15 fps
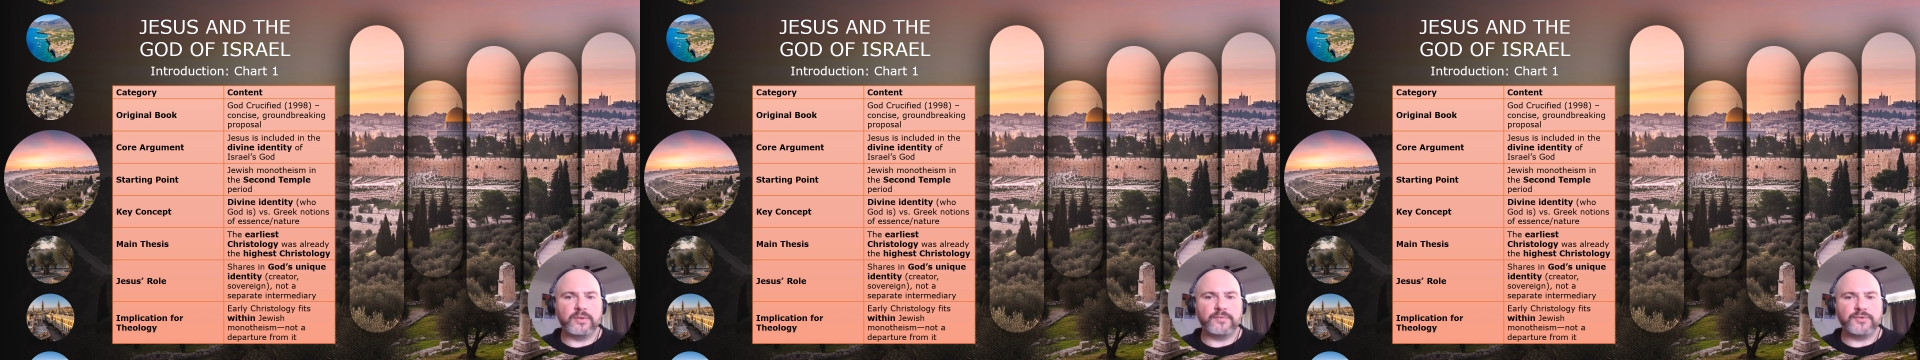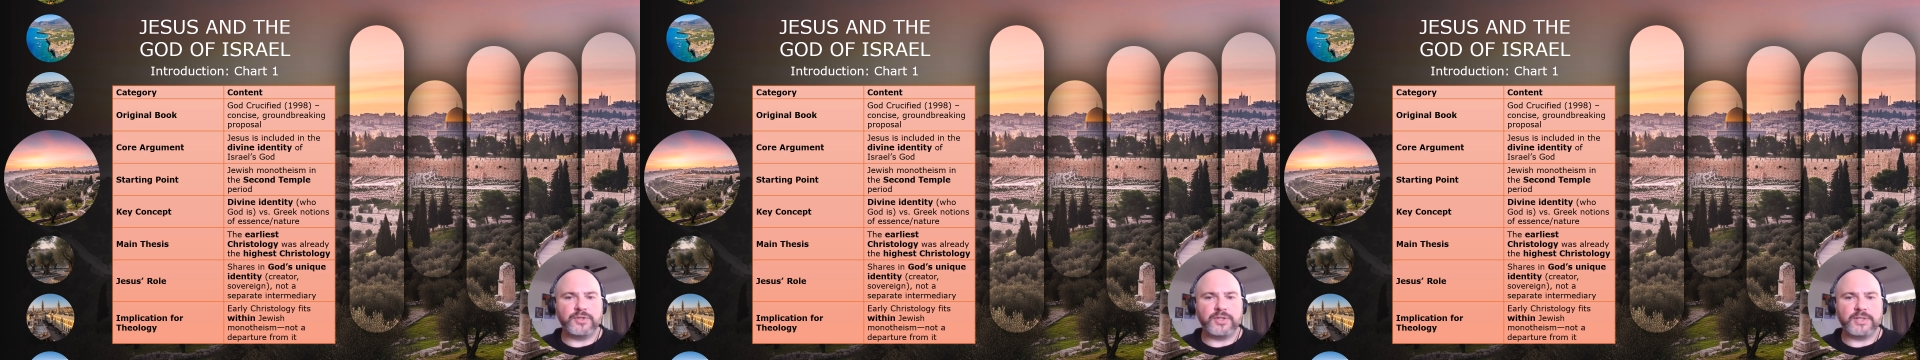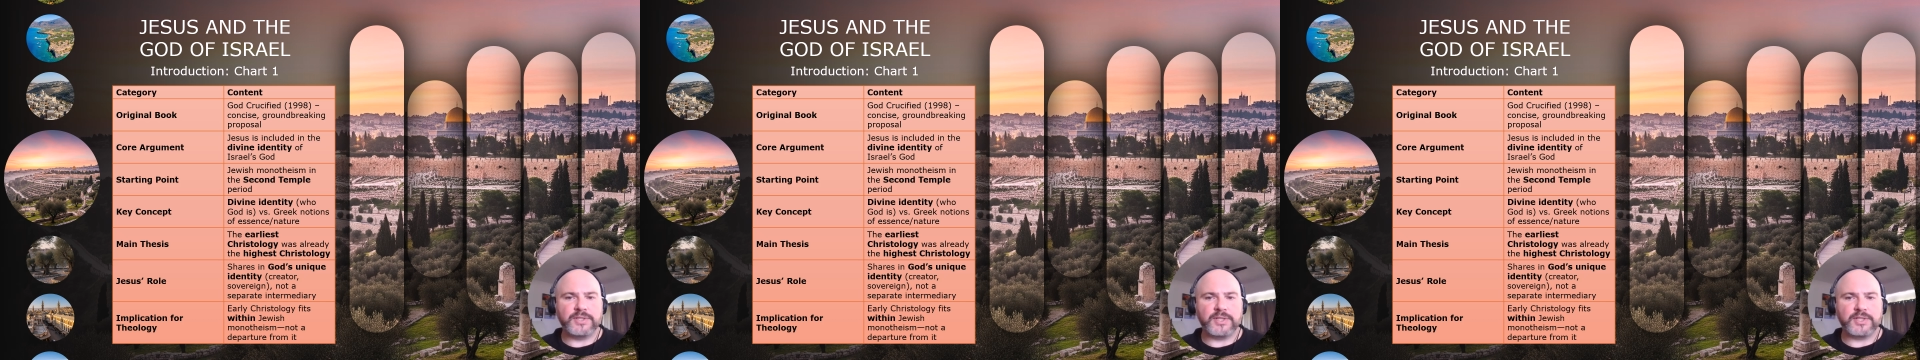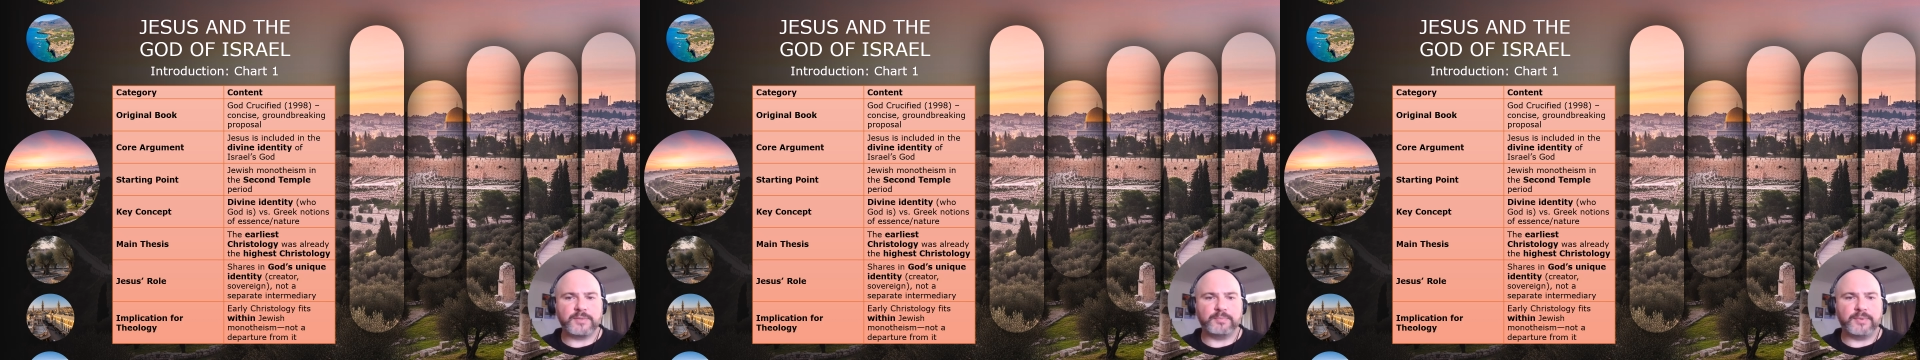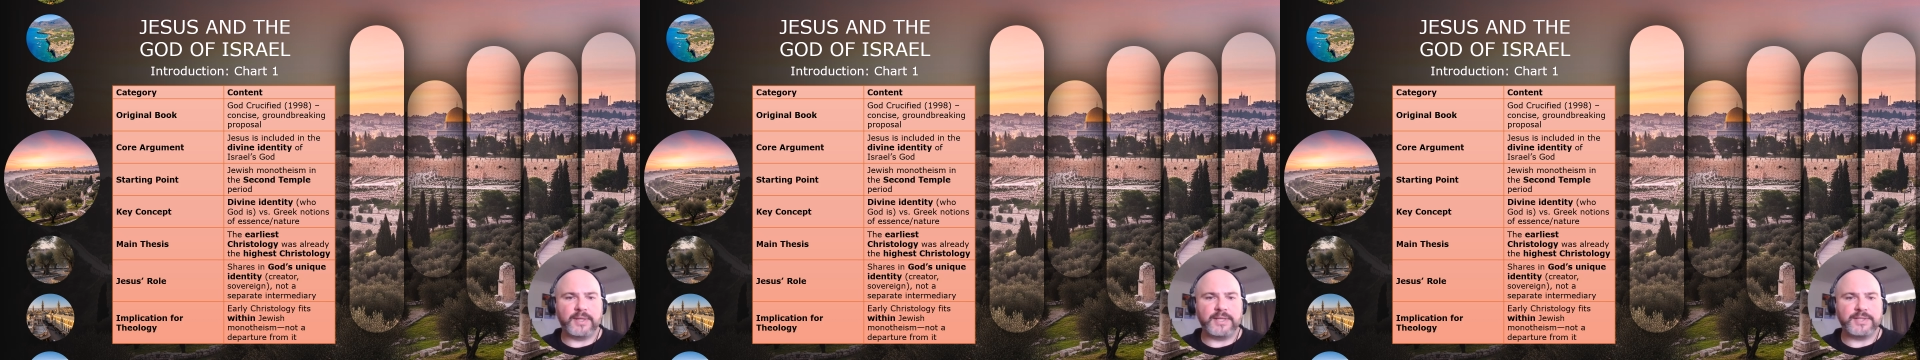of Jesus
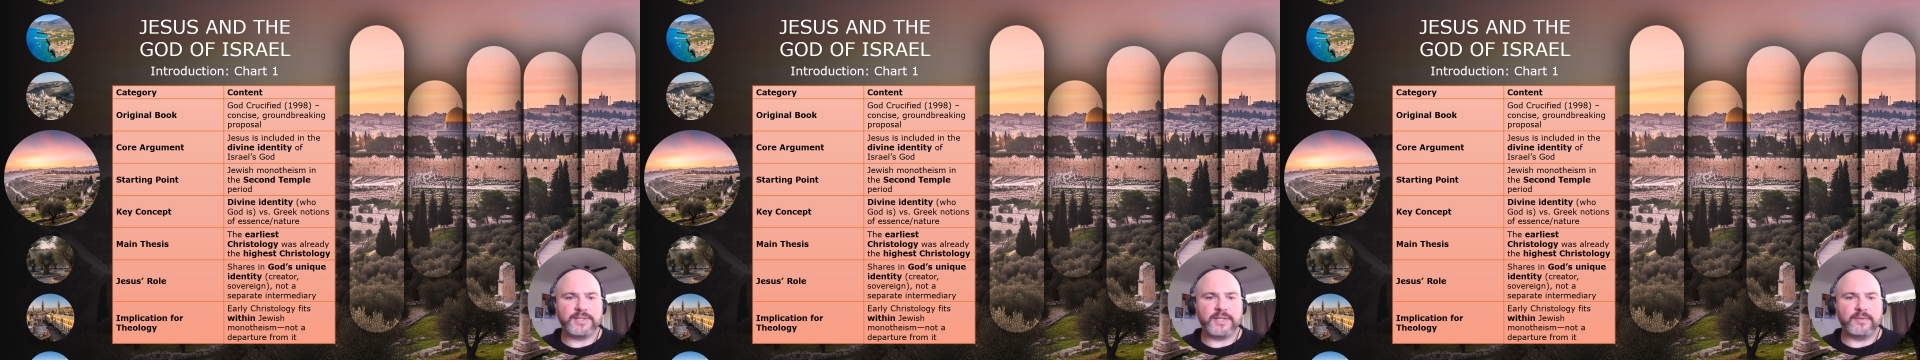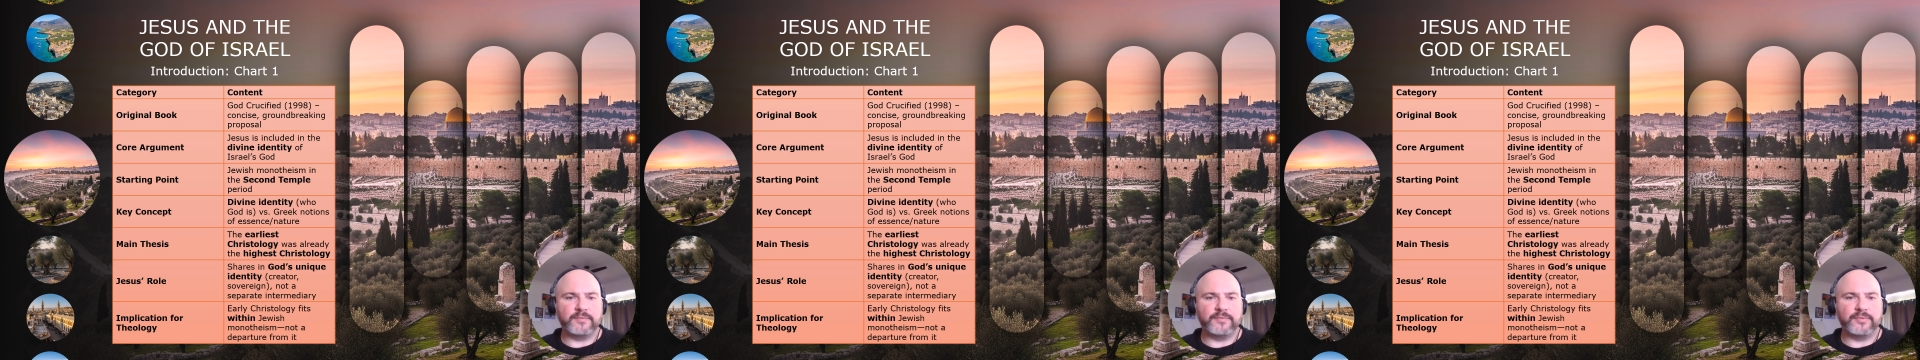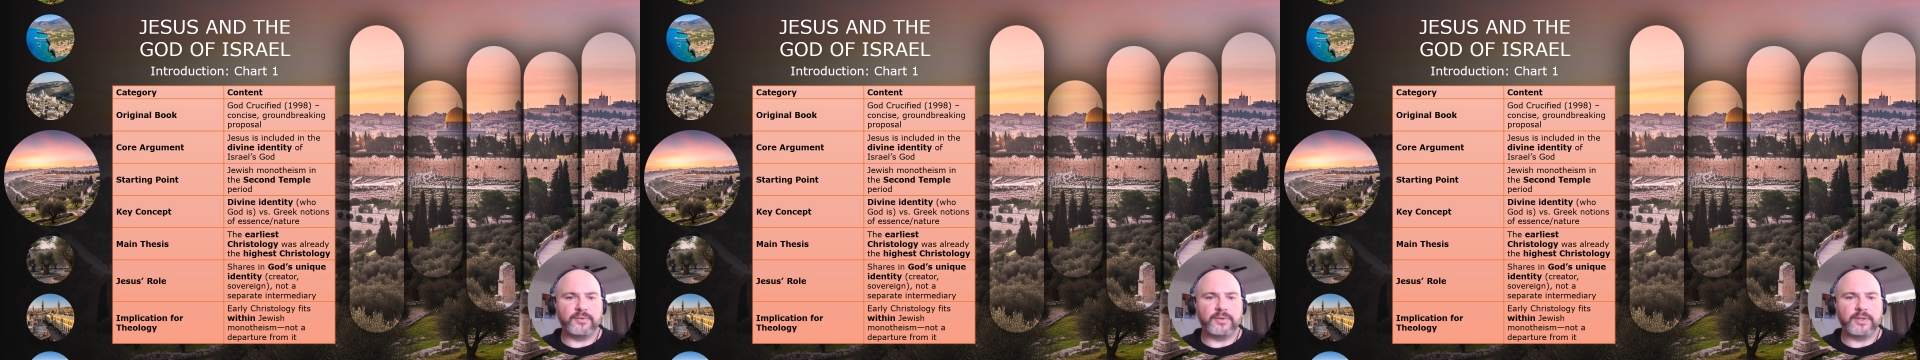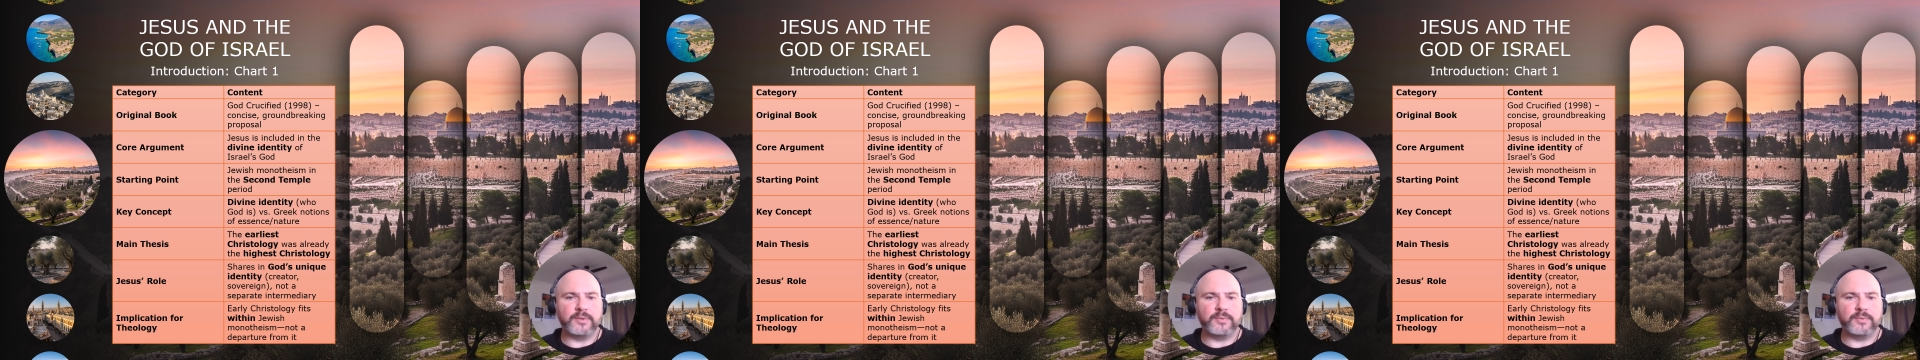placed him fully